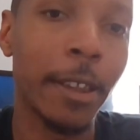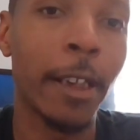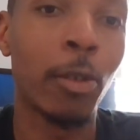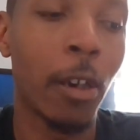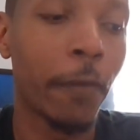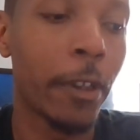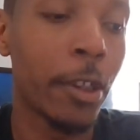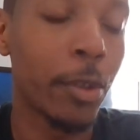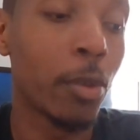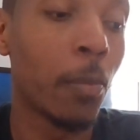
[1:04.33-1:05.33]
of
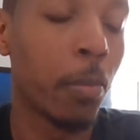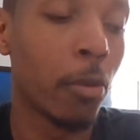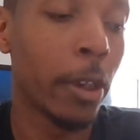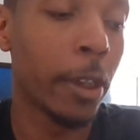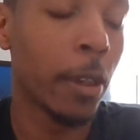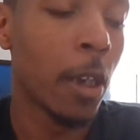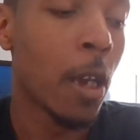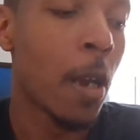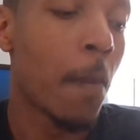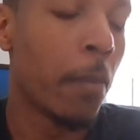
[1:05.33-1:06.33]
standoffish to the point,
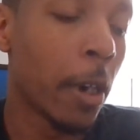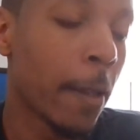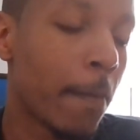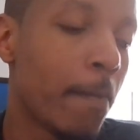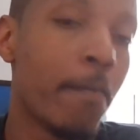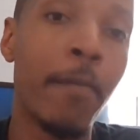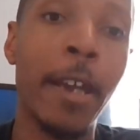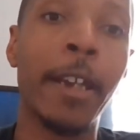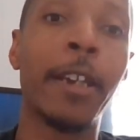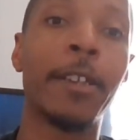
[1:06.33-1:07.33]
but
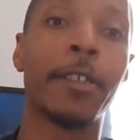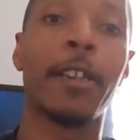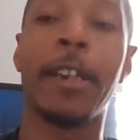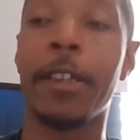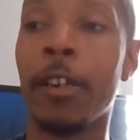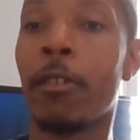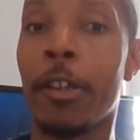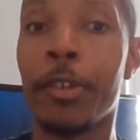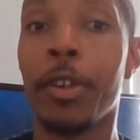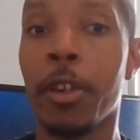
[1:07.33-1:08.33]
Megan is like, yo,
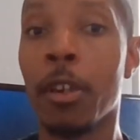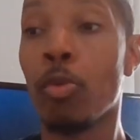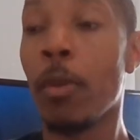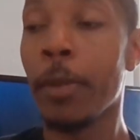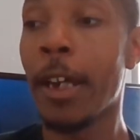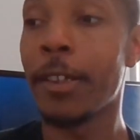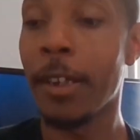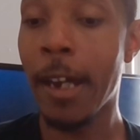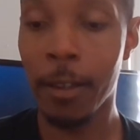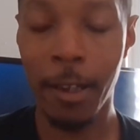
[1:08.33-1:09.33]
listen, you're gonna want me as
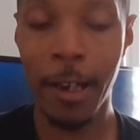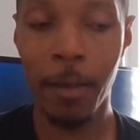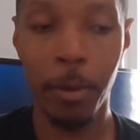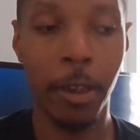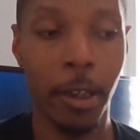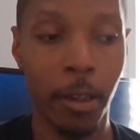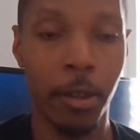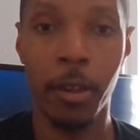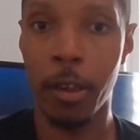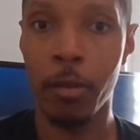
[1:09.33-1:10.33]
an ally
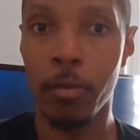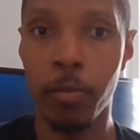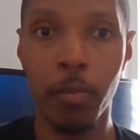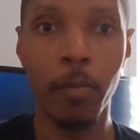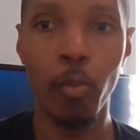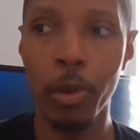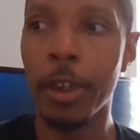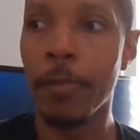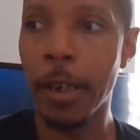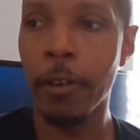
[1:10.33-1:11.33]
because you know
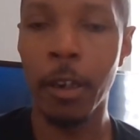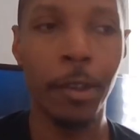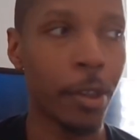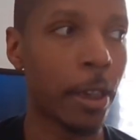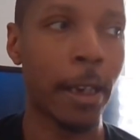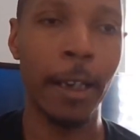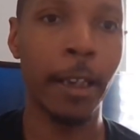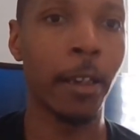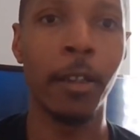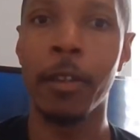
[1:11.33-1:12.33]
with the DiMeras, and I
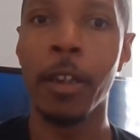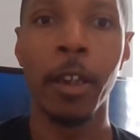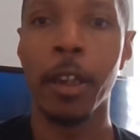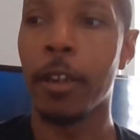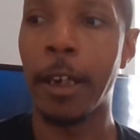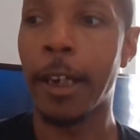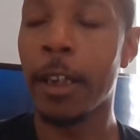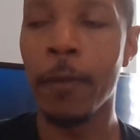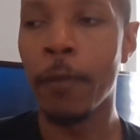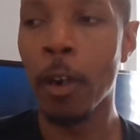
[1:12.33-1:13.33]
get a, you know, I
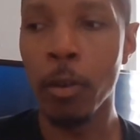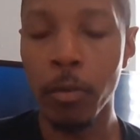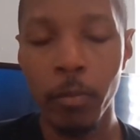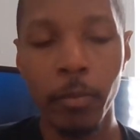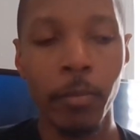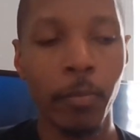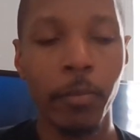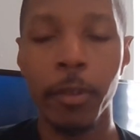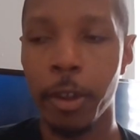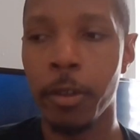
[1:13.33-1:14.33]
get a vote.
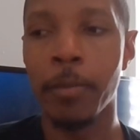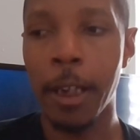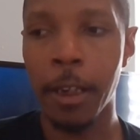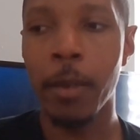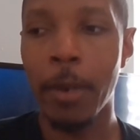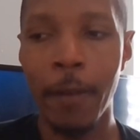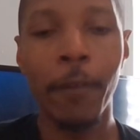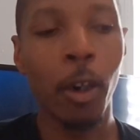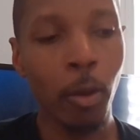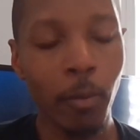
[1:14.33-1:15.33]
You may need my
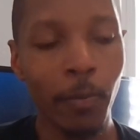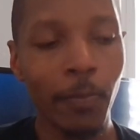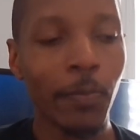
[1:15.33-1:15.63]
vote.